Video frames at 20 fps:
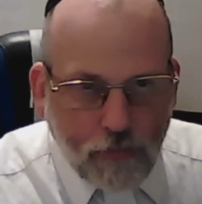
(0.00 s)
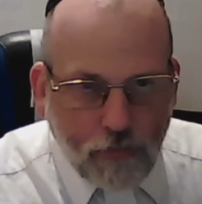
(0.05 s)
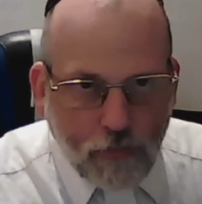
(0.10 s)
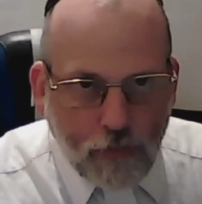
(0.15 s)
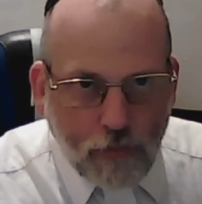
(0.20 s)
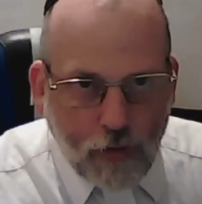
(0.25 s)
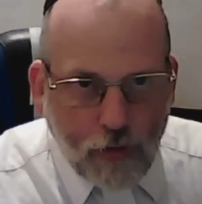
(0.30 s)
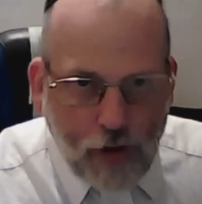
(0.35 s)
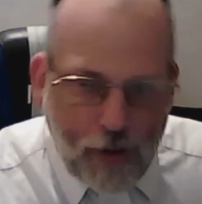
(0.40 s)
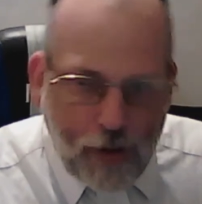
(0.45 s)

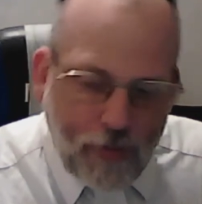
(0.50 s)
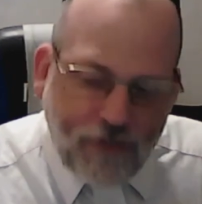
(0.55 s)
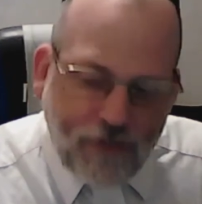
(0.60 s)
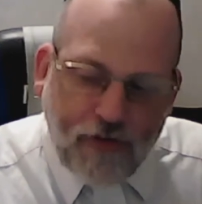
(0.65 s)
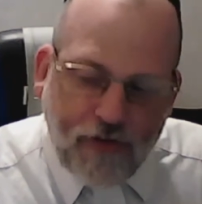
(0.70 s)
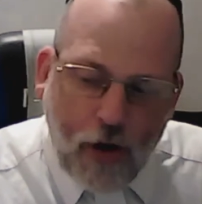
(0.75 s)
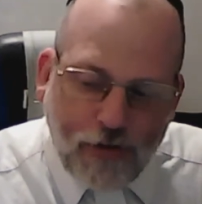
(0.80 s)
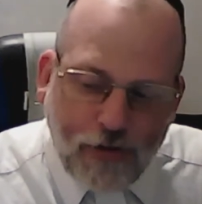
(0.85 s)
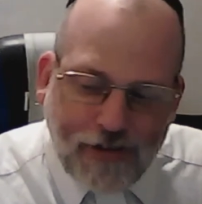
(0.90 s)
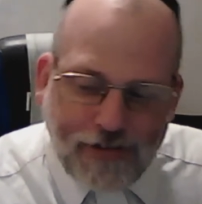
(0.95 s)
Right? Be
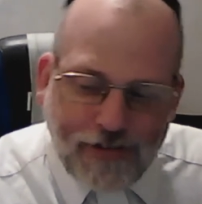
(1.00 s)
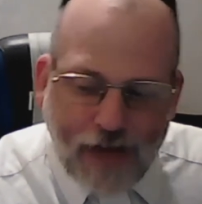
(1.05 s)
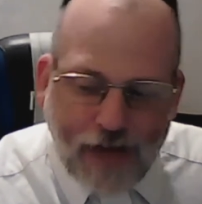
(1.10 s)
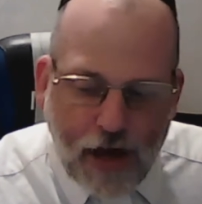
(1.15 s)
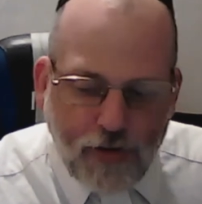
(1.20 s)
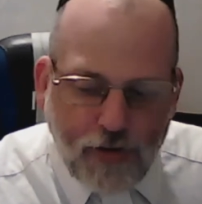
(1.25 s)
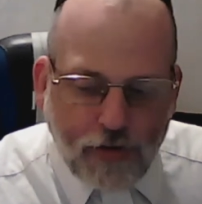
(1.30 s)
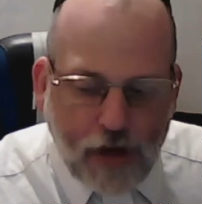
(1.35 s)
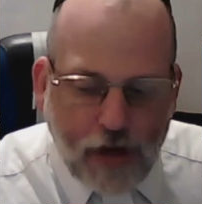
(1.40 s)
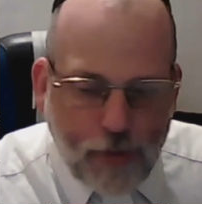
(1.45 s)
frozen
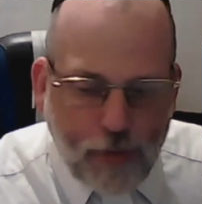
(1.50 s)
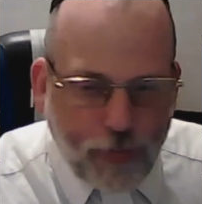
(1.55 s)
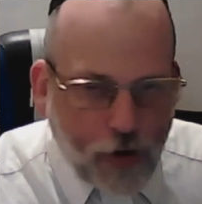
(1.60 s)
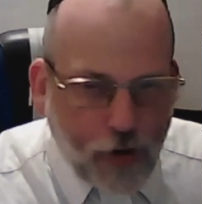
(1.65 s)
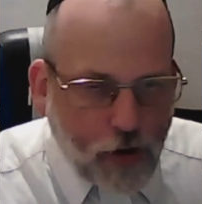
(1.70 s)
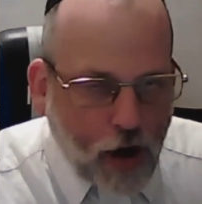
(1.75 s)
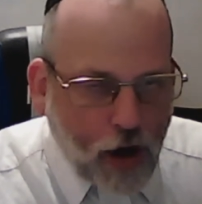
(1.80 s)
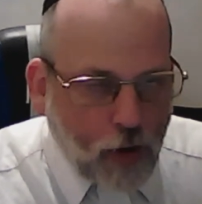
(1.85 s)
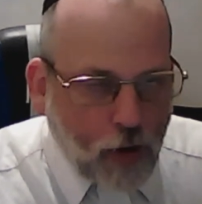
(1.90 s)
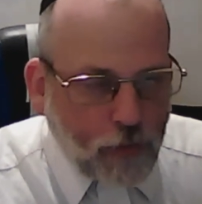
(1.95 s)
tundra like
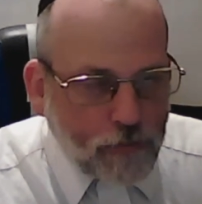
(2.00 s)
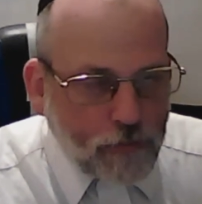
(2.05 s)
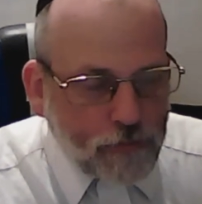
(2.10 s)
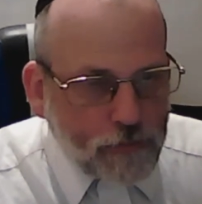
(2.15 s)
Pluto.